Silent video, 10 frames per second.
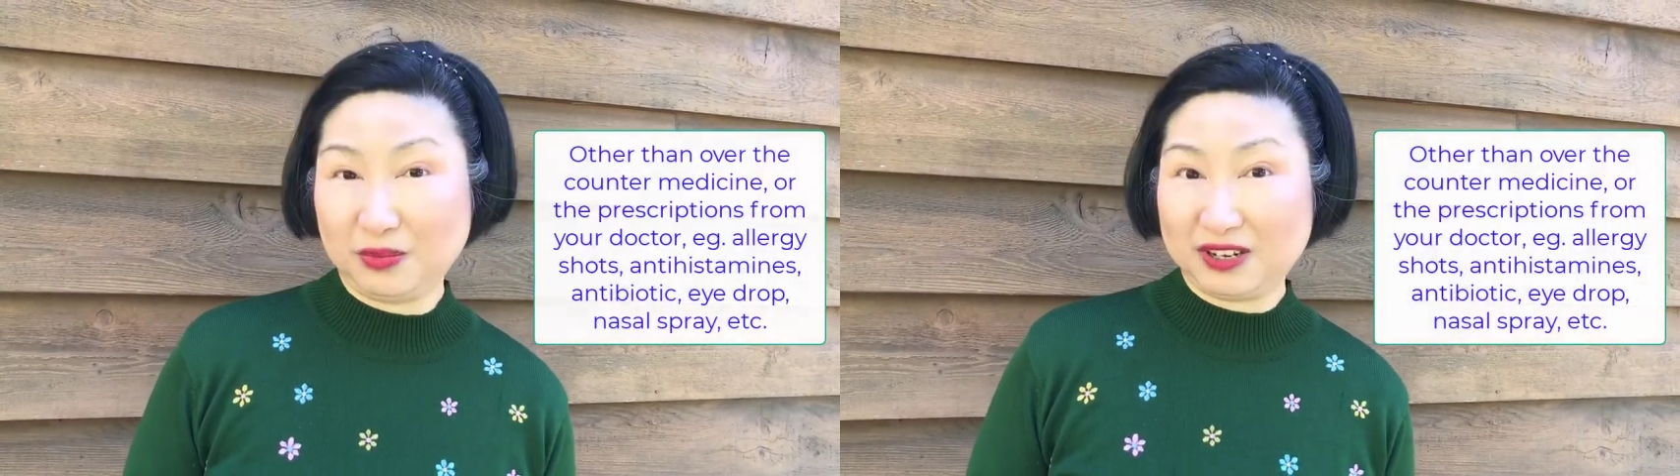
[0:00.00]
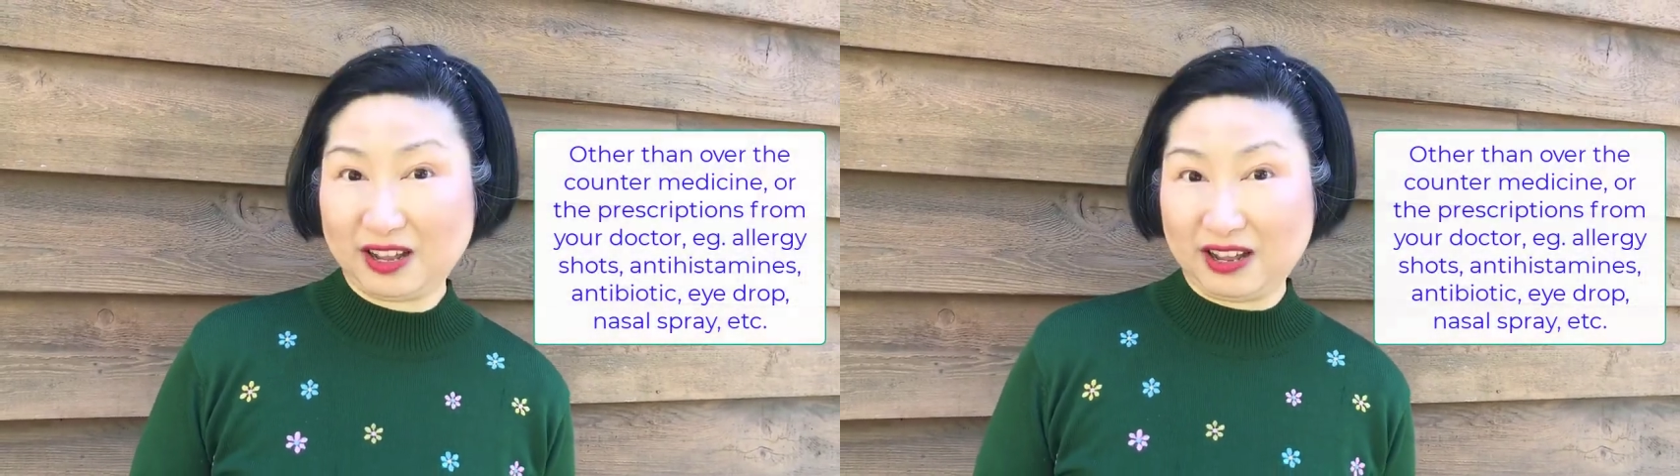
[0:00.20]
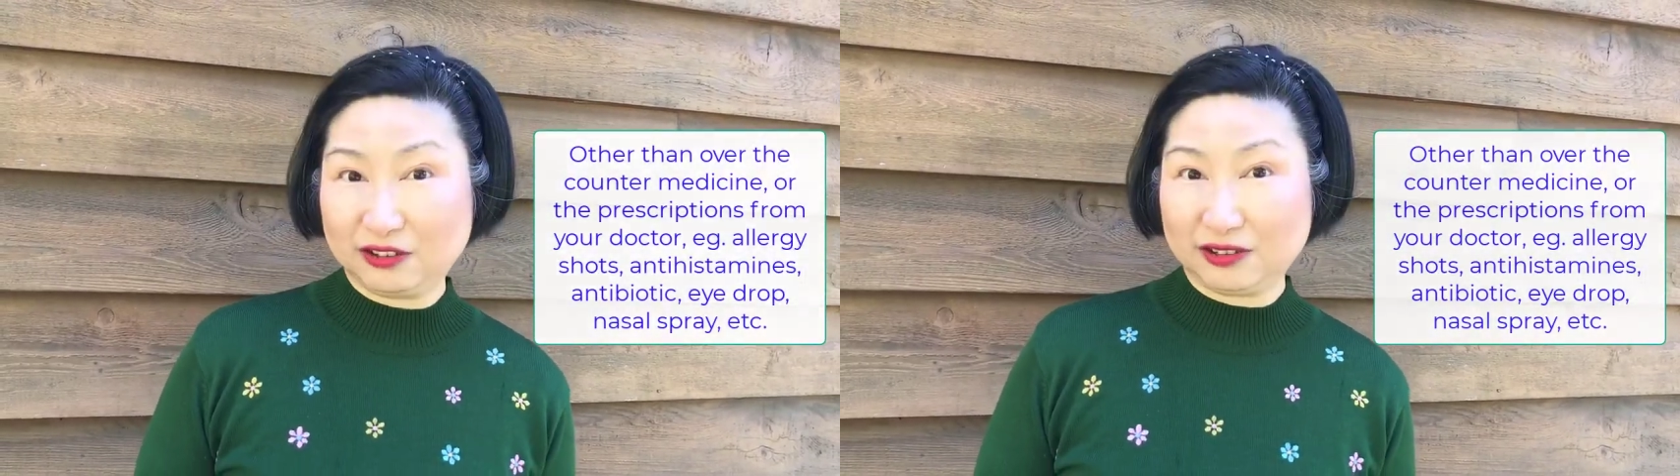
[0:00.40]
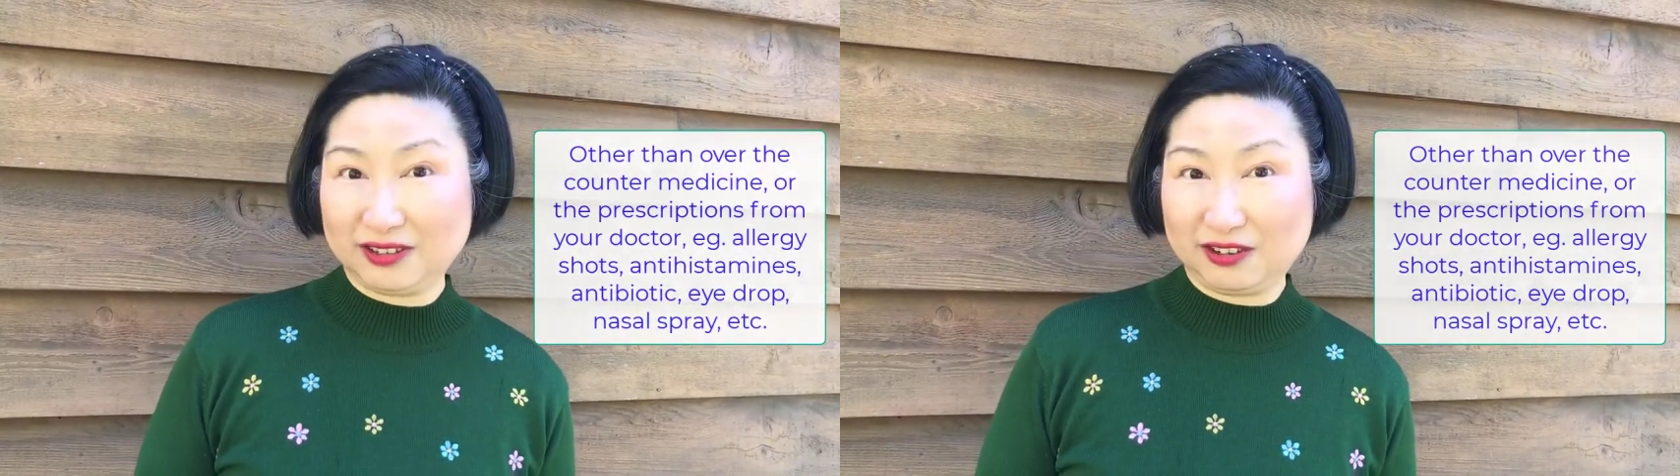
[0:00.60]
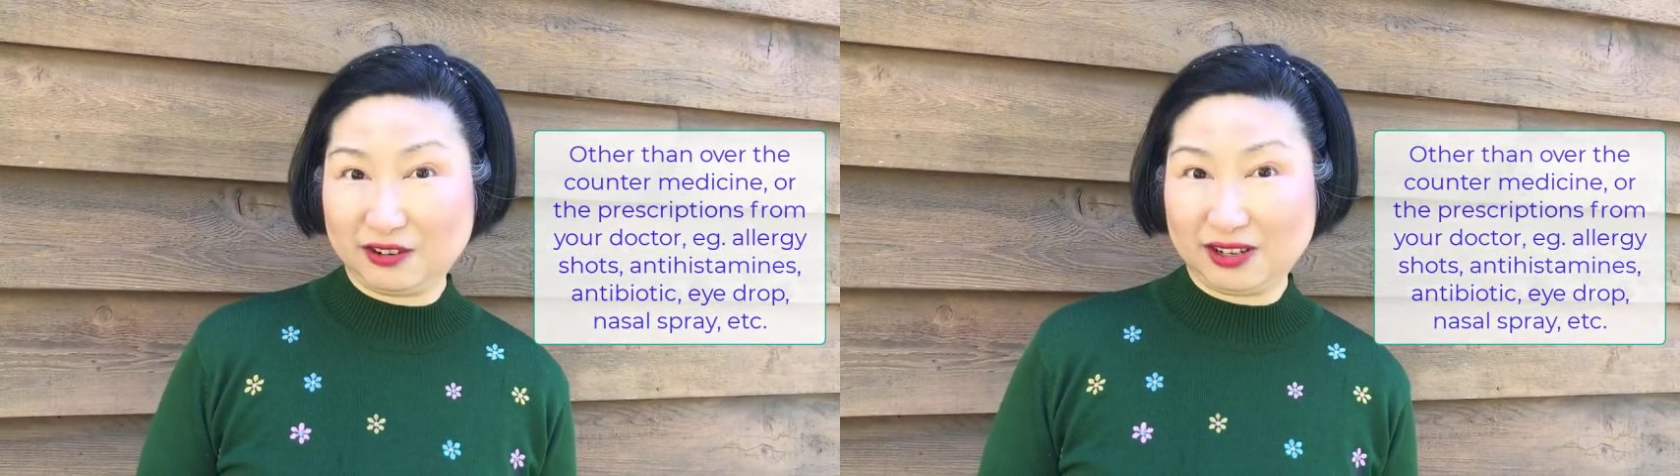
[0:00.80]
medication
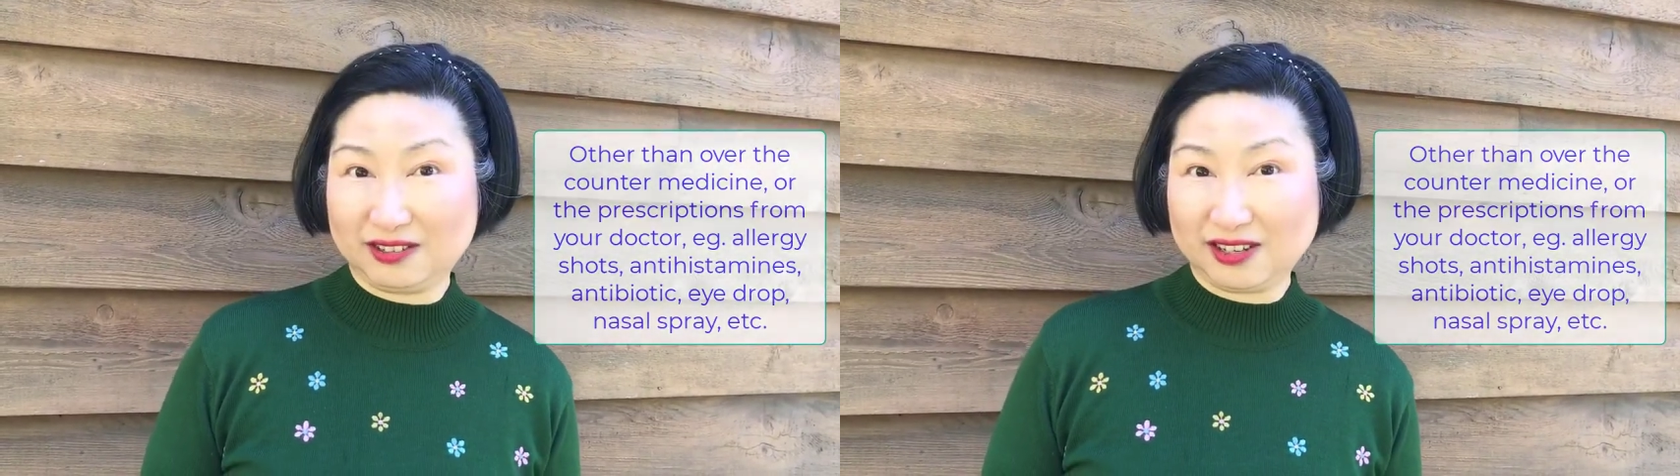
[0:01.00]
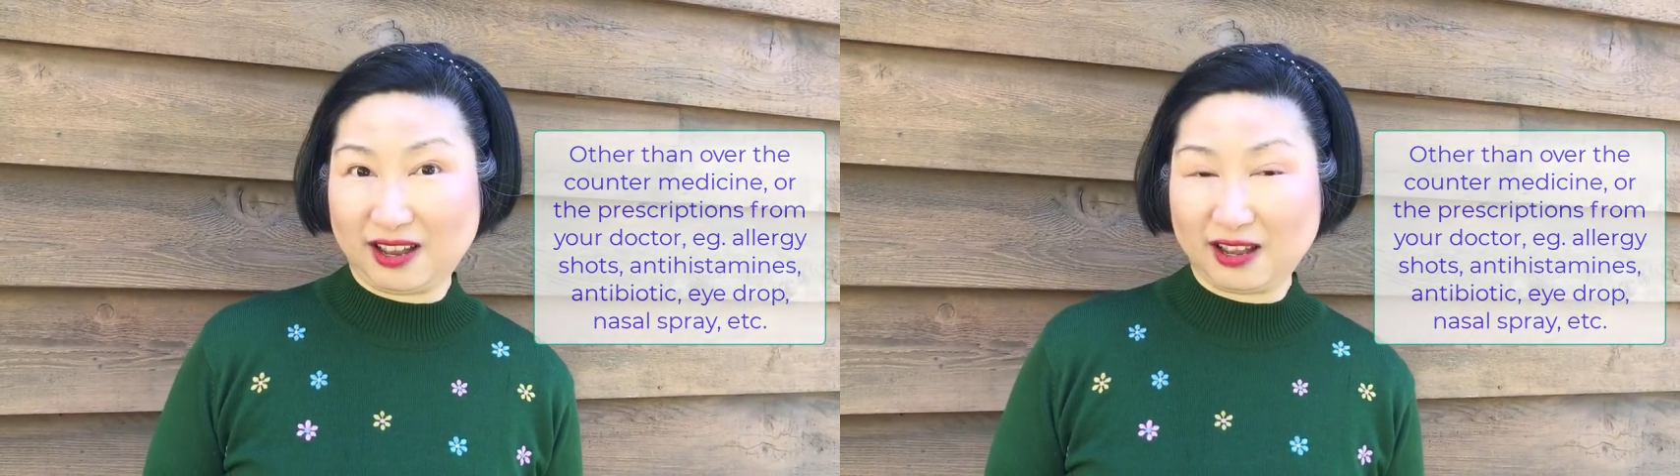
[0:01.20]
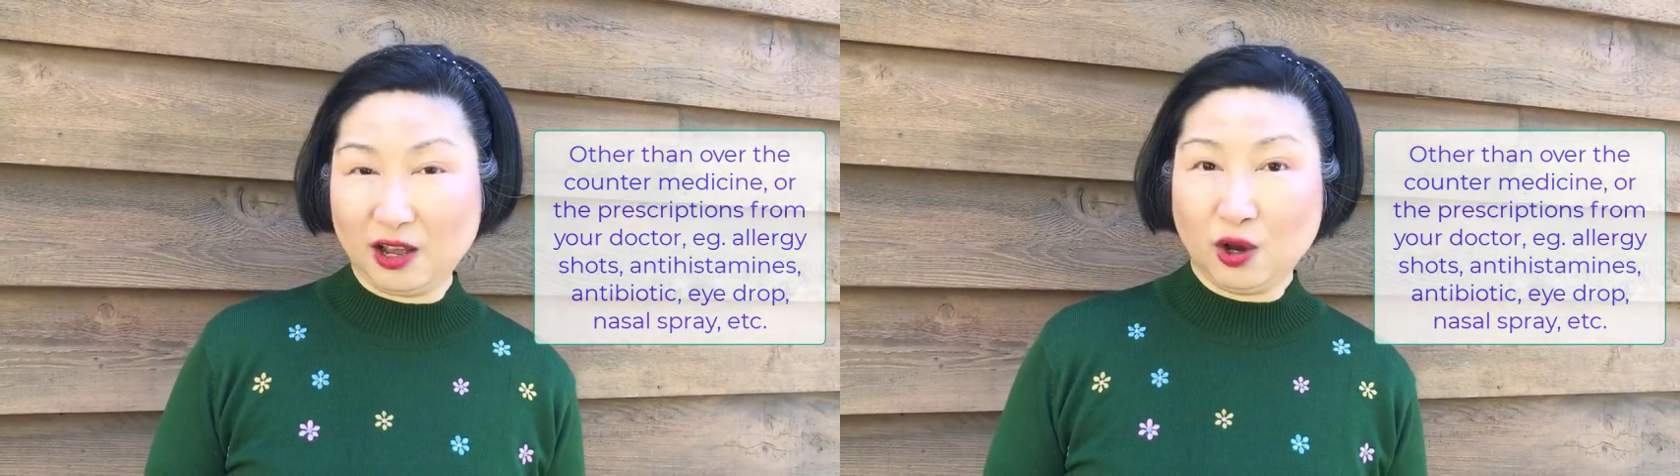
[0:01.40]
that you can take.